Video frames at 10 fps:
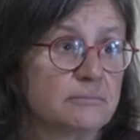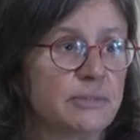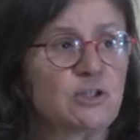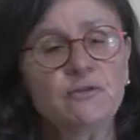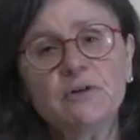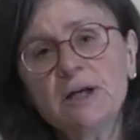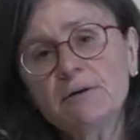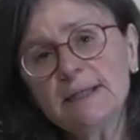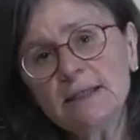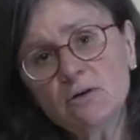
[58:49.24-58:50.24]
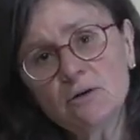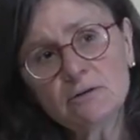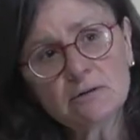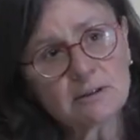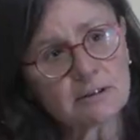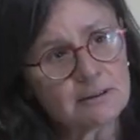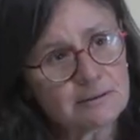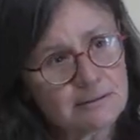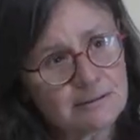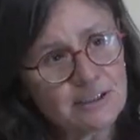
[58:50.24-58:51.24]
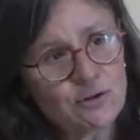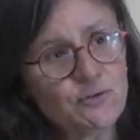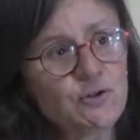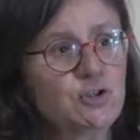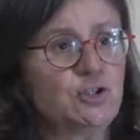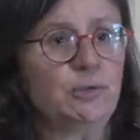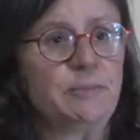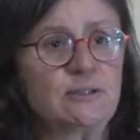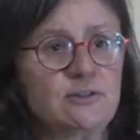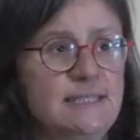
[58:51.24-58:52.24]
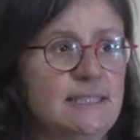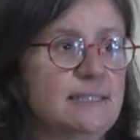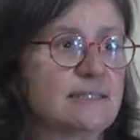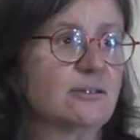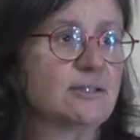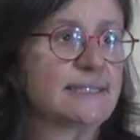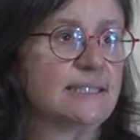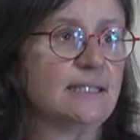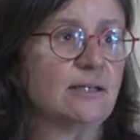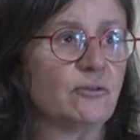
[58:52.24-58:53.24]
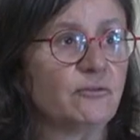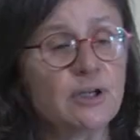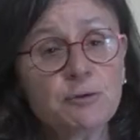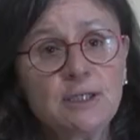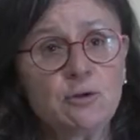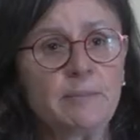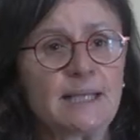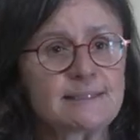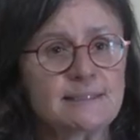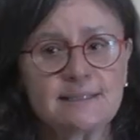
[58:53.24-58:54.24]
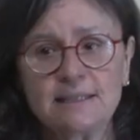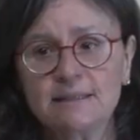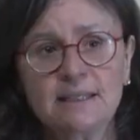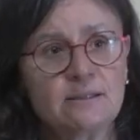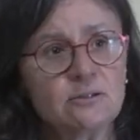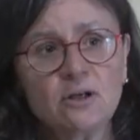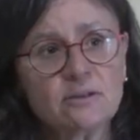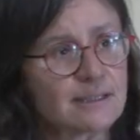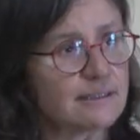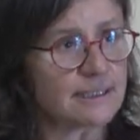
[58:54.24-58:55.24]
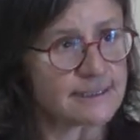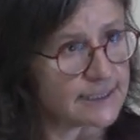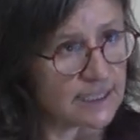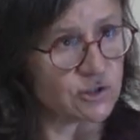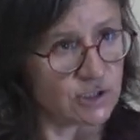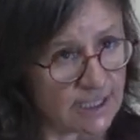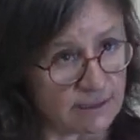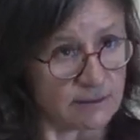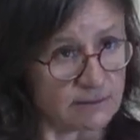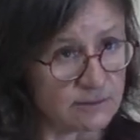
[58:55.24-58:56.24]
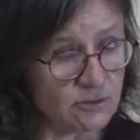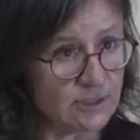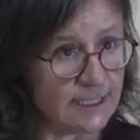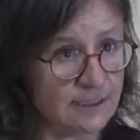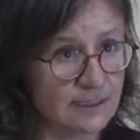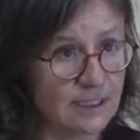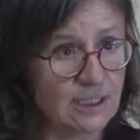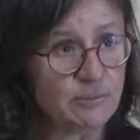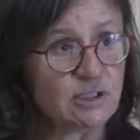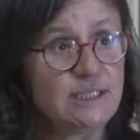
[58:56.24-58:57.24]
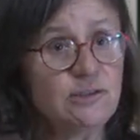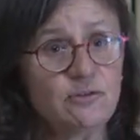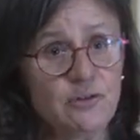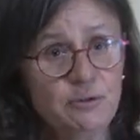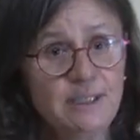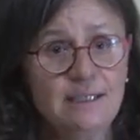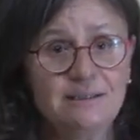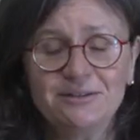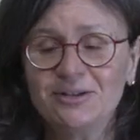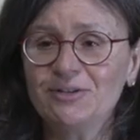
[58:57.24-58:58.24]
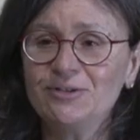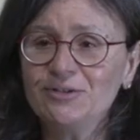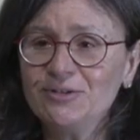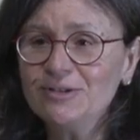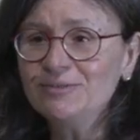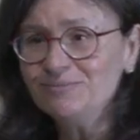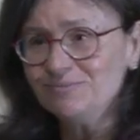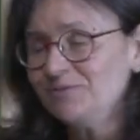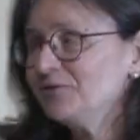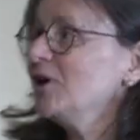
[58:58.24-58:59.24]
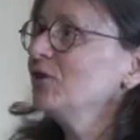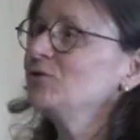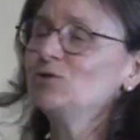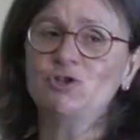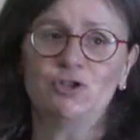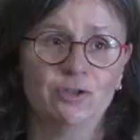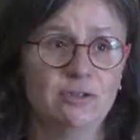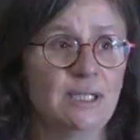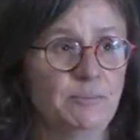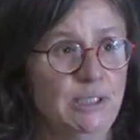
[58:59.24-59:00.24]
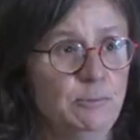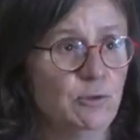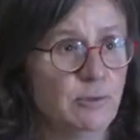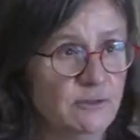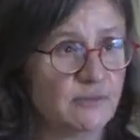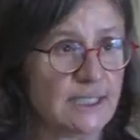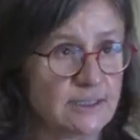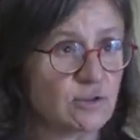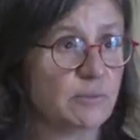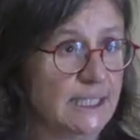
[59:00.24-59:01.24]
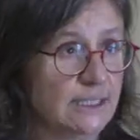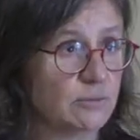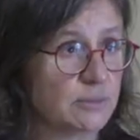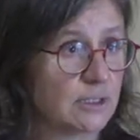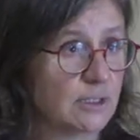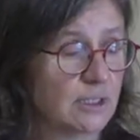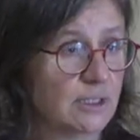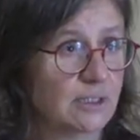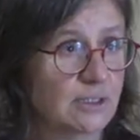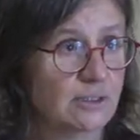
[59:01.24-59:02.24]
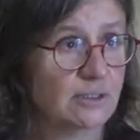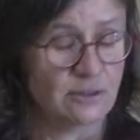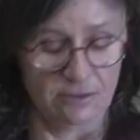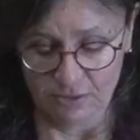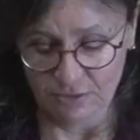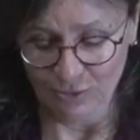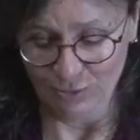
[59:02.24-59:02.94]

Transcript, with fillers: But very long, in the future because these stars, they are very low masses and they are not at that stage yet, okay? But in the very uh, far future, people will find some helium uh, uh,